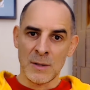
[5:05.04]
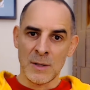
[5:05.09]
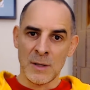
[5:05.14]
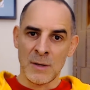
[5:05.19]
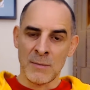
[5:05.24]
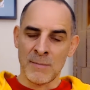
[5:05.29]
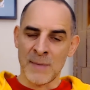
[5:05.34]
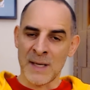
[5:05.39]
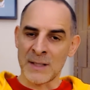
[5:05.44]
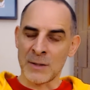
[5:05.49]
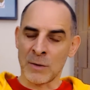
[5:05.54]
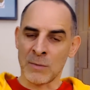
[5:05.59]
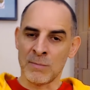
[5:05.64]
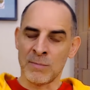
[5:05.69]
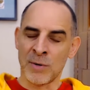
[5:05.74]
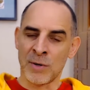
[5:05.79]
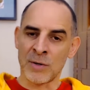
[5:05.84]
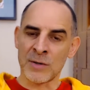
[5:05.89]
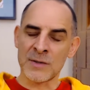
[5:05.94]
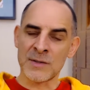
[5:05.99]
a metal
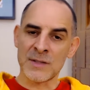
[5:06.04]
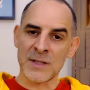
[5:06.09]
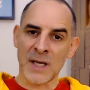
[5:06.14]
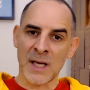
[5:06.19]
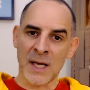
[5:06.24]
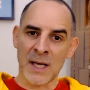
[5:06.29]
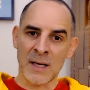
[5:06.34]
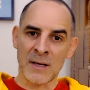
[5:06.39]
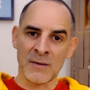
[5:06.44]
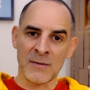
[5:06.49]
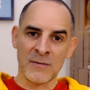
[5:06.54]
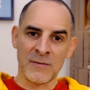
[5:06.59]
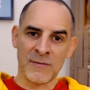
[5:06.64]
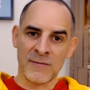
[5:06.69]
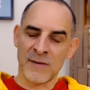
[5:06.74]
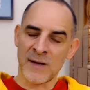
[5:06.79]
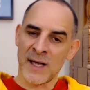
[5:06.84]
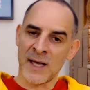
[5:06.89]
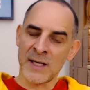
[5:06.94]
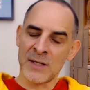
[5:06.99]
box and
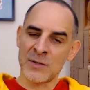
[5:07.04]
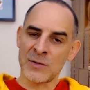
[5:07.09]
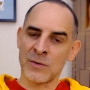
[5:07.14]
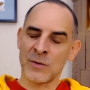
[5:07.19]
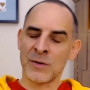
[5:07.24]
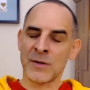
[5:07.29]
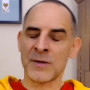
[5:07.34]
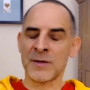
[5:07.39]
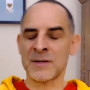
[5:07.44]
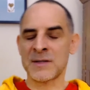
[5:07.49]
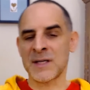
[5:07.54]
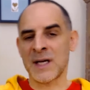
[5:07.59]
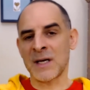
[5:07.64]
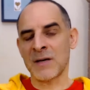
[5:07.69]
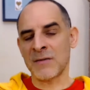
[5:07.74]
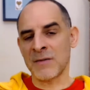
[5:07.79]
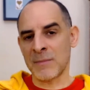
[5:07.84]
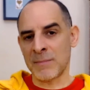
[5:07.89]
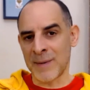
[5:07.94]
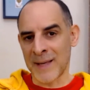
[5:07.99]
fly to the other side
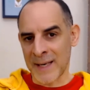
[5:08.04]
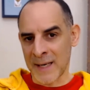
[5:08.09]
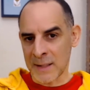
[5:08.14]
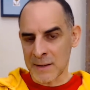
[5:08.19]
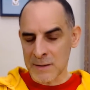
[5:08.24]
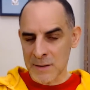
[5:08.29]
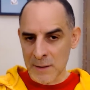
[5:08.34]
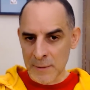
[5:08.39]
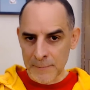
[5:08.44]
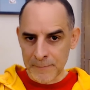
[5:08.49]
of the planet,